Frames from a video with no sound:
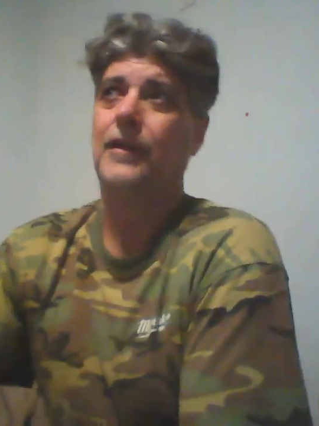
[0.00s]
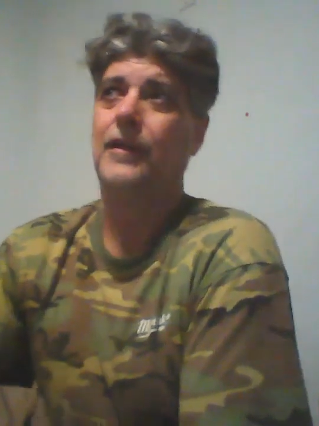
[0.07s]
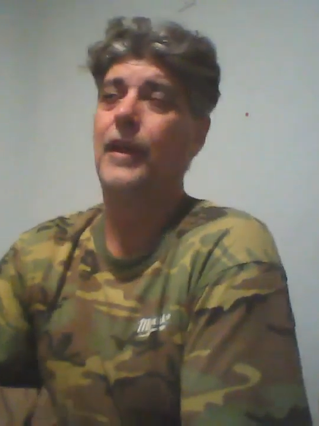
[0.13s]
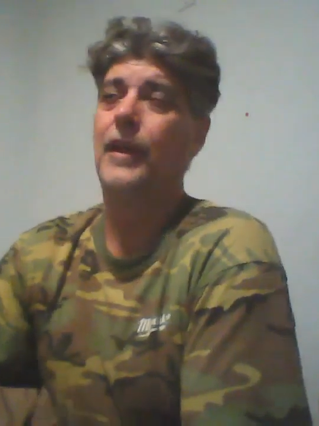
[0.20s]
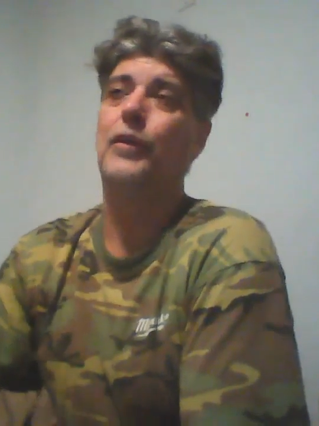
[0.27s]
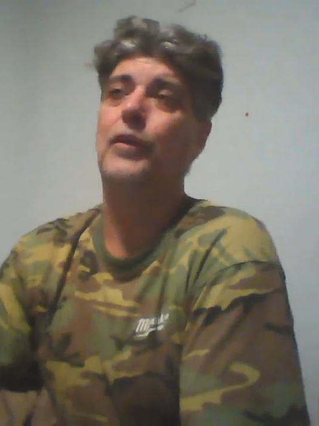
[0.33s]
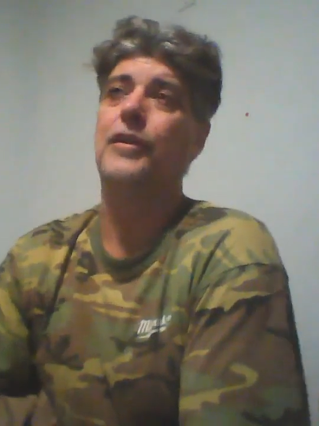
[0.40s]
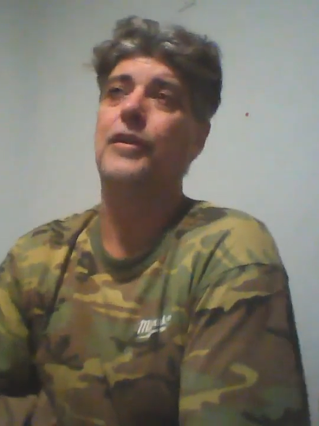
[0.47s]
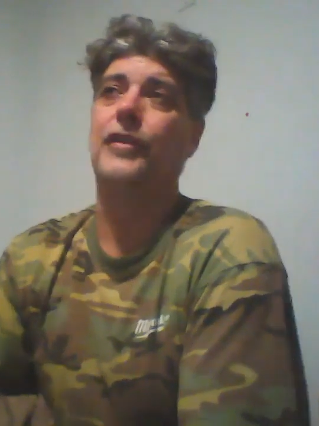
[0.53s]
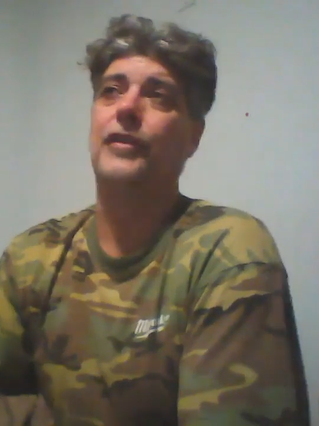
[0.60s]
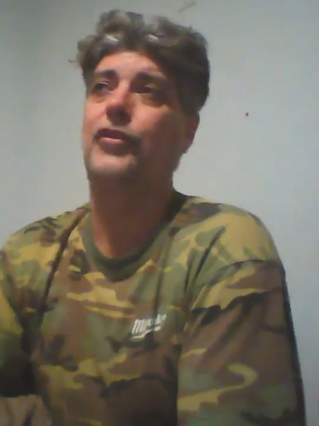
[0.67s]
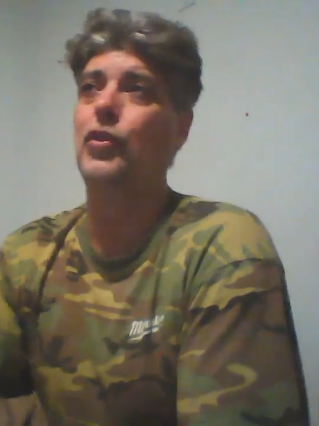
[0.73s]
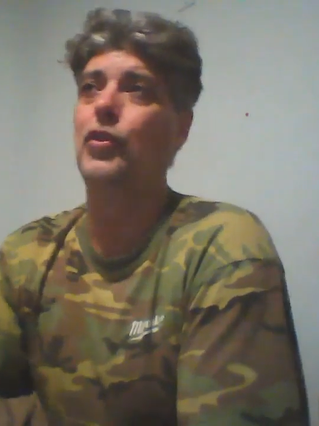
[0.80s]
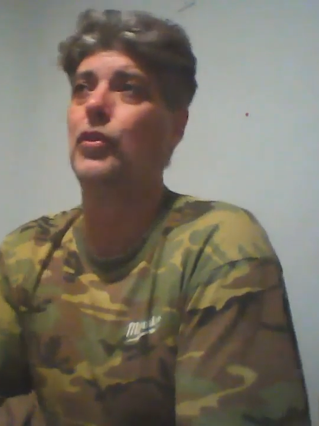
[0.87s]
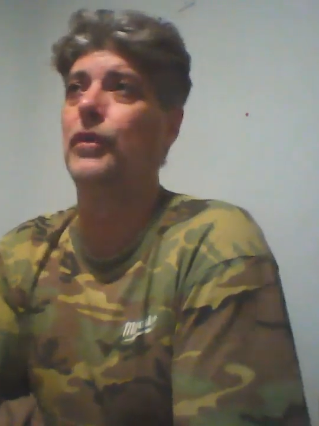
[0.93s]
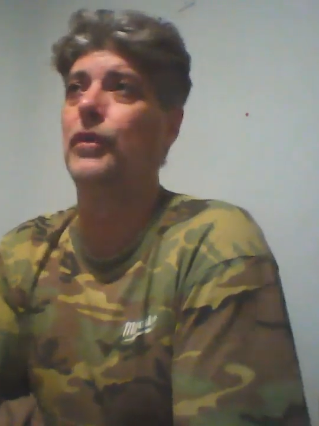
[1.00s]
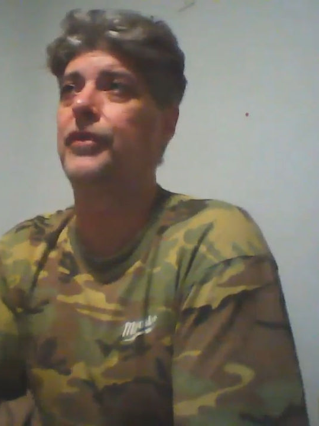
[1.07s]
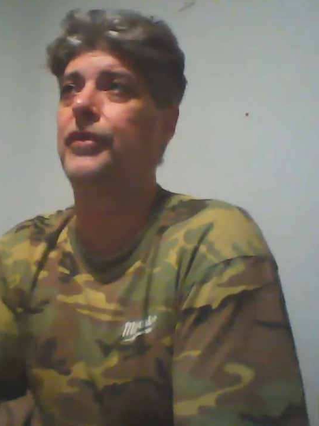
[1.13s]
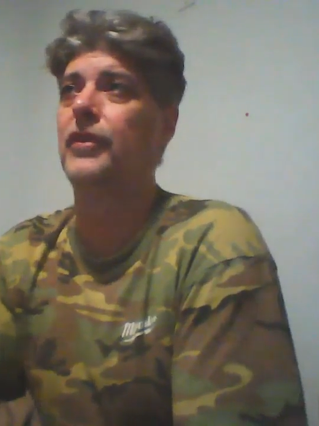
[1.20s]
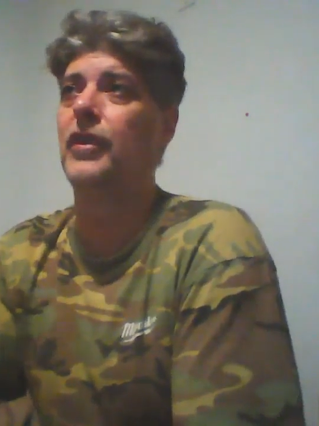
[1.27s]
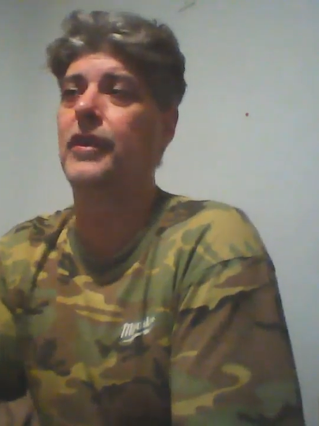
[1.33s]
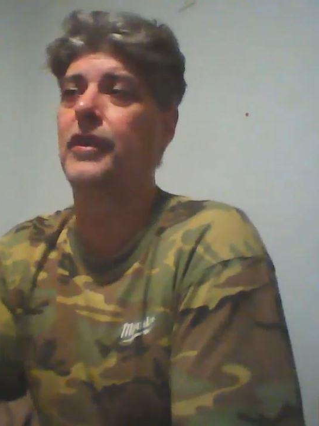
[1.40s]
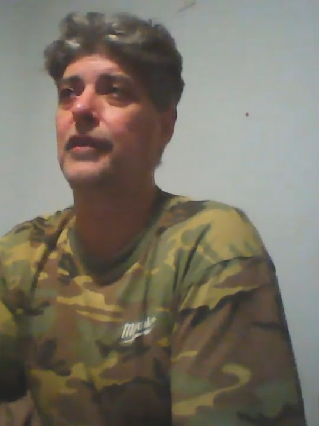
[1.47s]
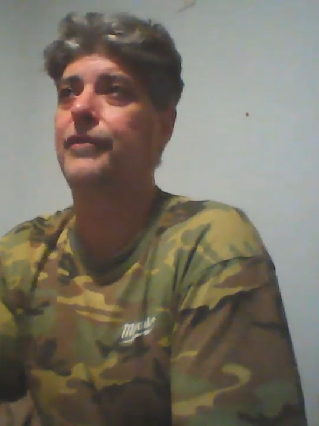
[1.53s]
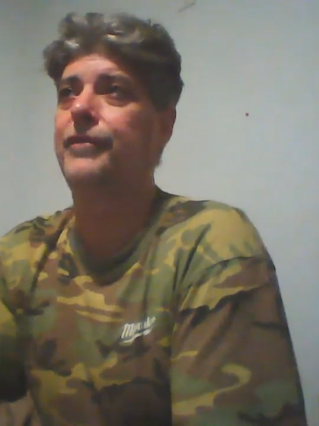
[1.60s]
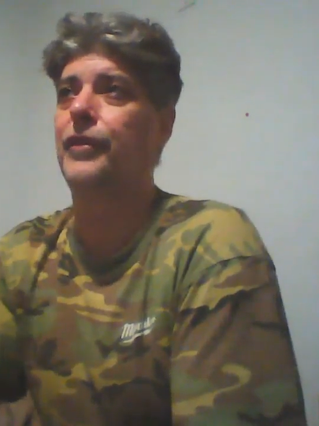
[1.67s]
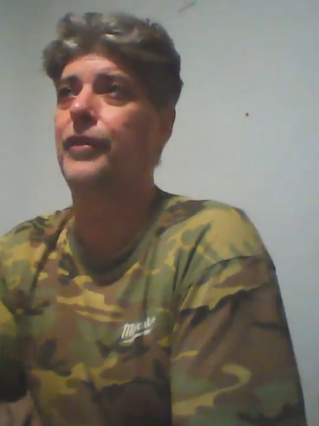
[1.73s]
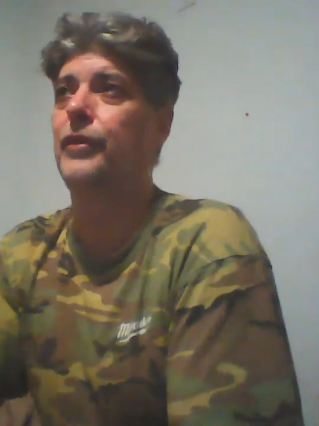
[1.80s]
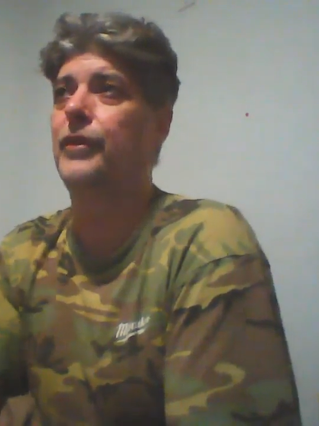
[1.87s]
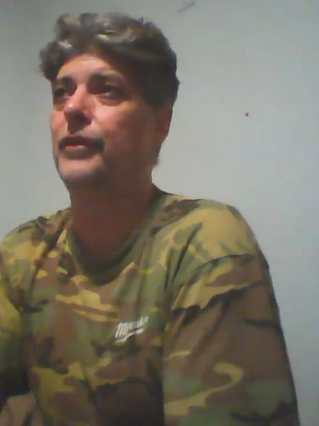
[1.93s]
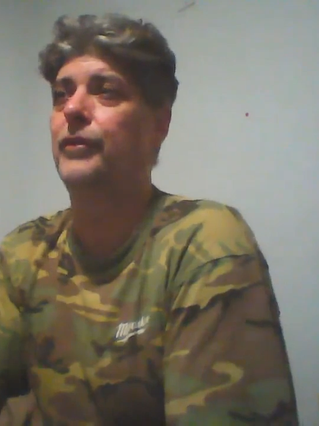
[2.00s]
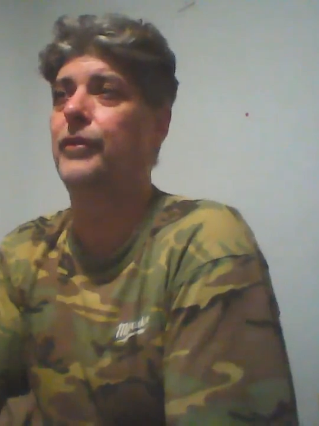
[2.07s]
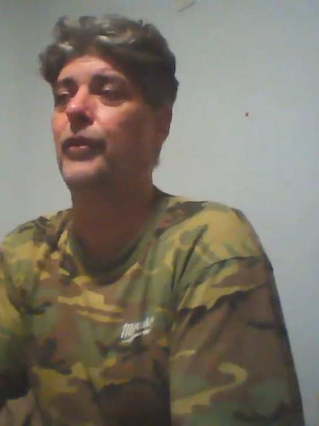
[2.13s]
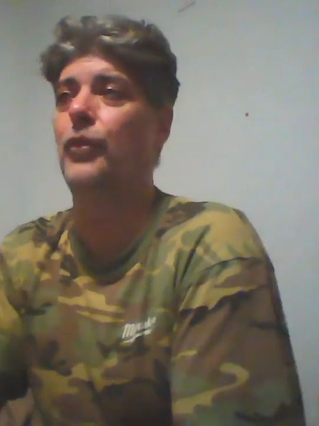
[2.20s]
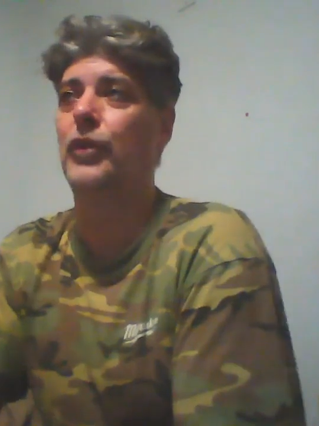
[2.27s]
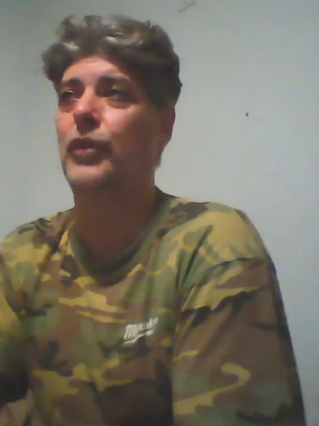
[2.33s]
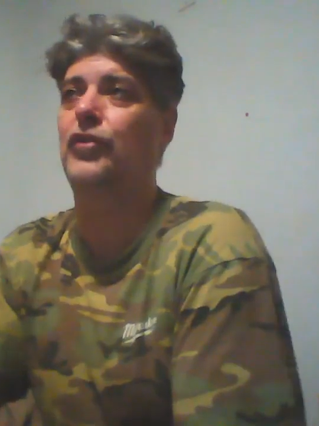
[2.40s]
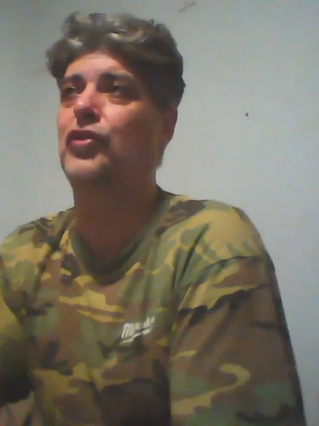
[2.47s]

The school was